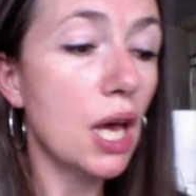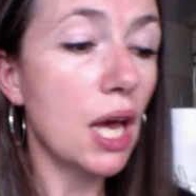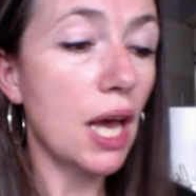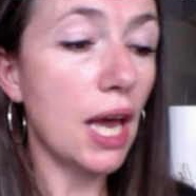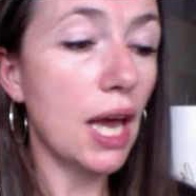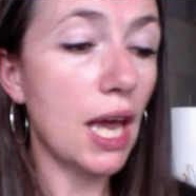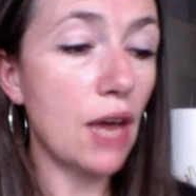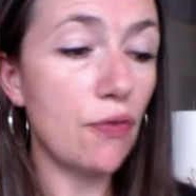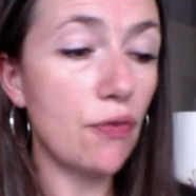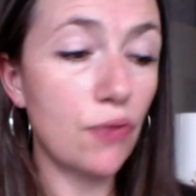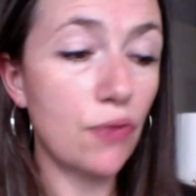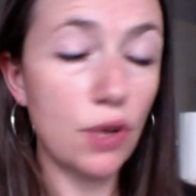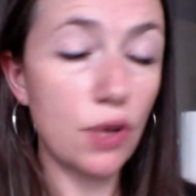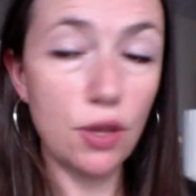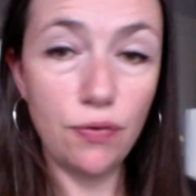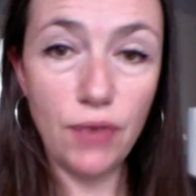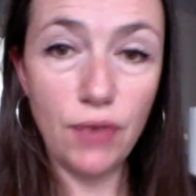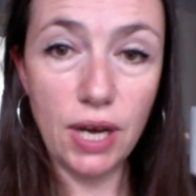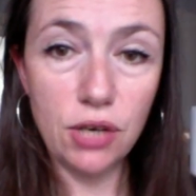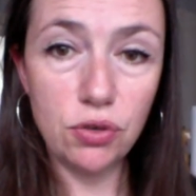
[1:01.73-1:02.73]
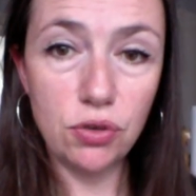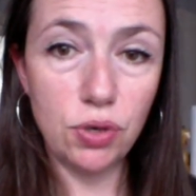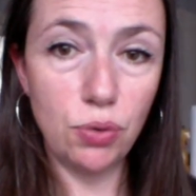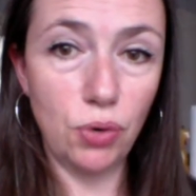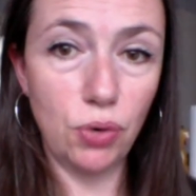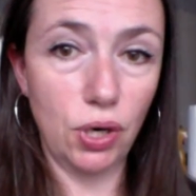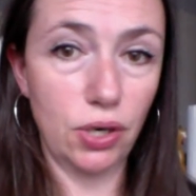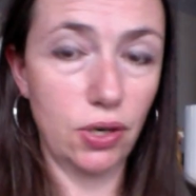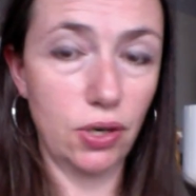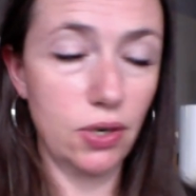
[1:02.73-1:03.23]
uh, for the factory
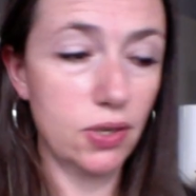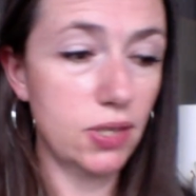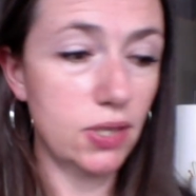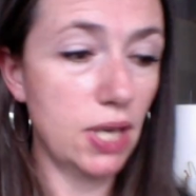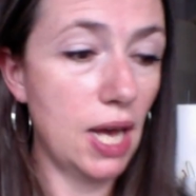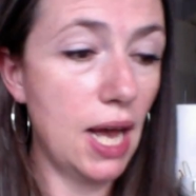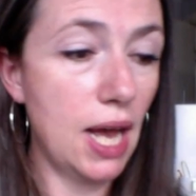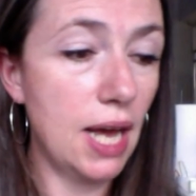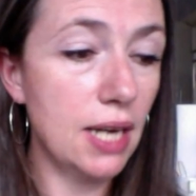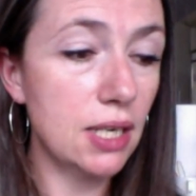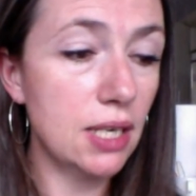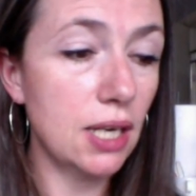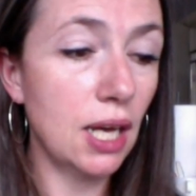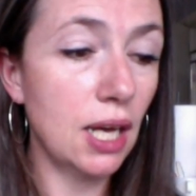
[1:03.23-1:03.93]
workers, and a